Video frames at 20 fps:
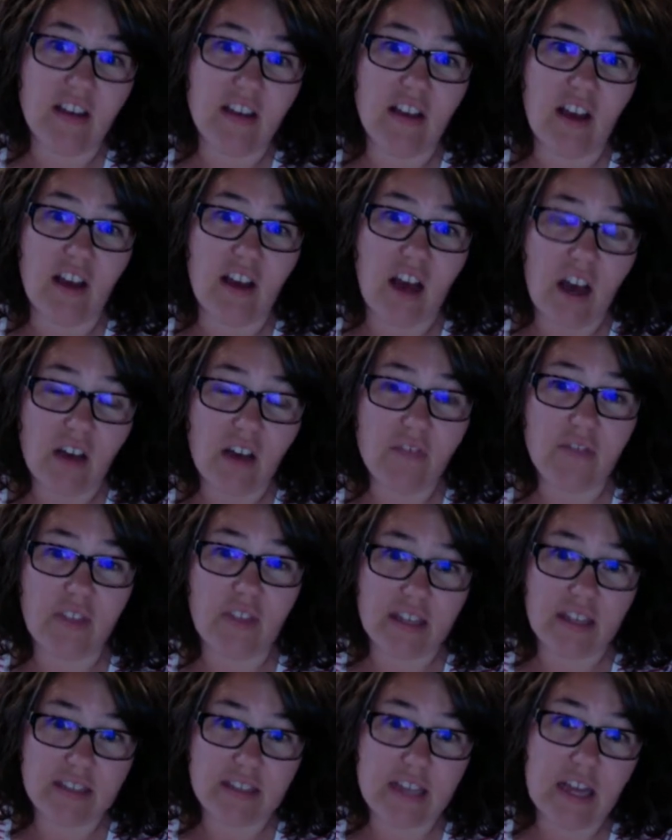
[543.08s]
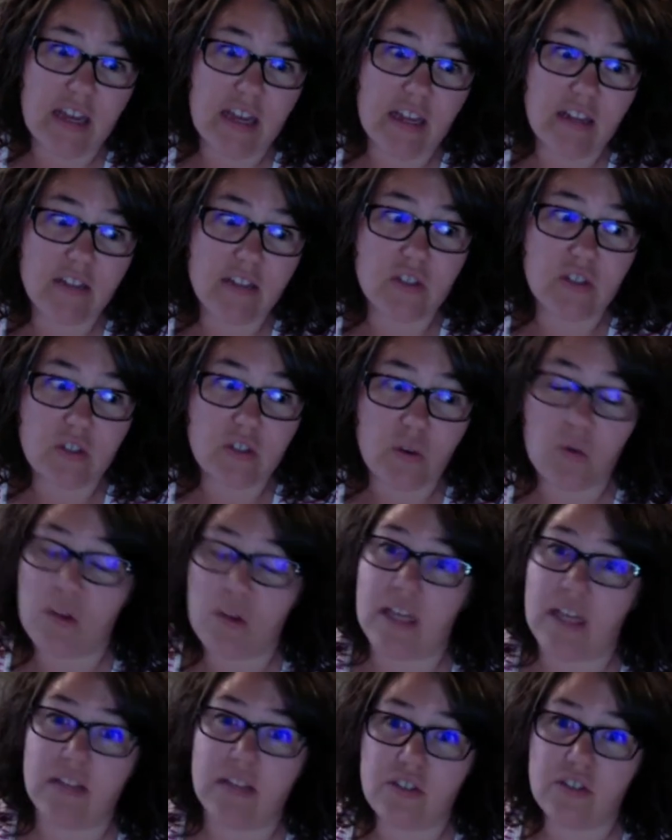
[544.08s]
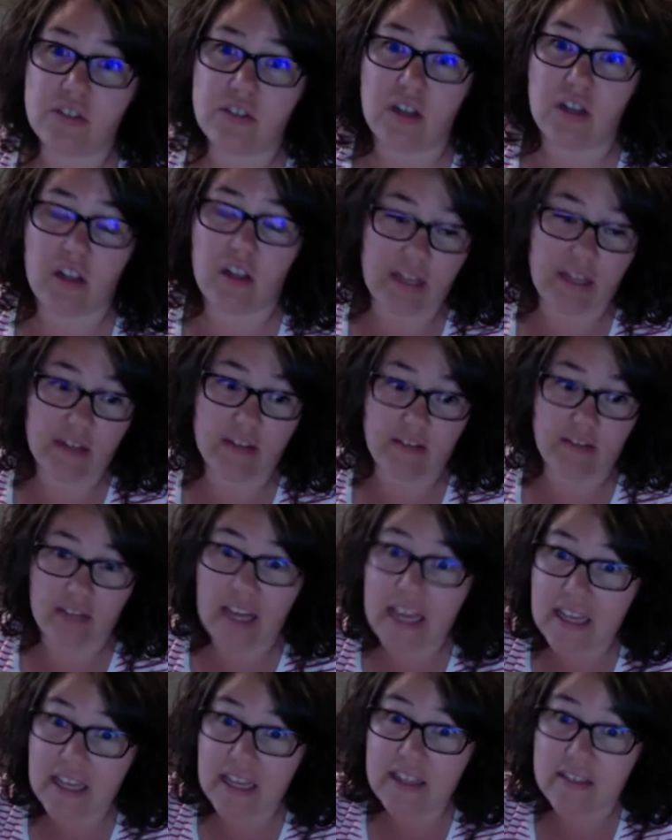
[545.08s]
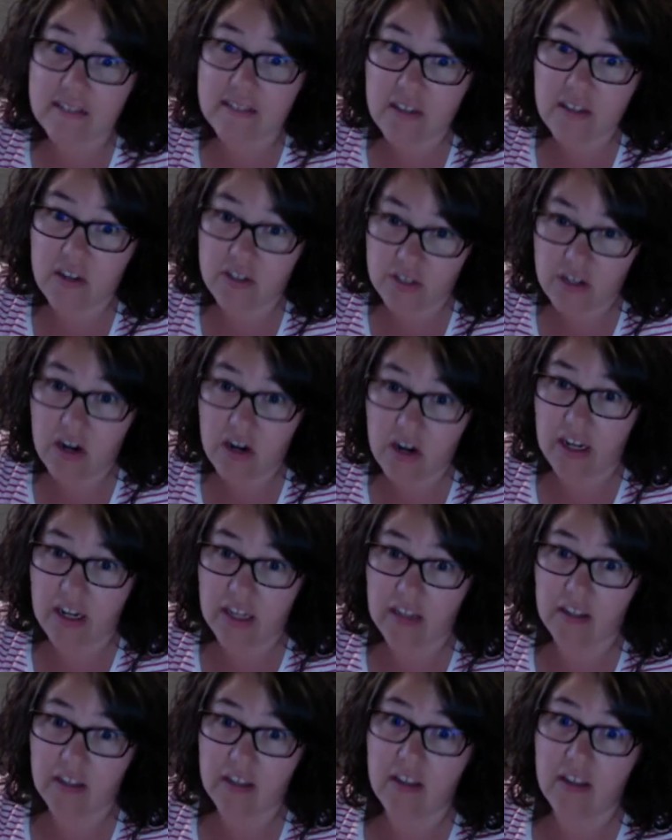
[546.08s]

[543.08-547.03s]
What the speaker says: of these, and so kids are starting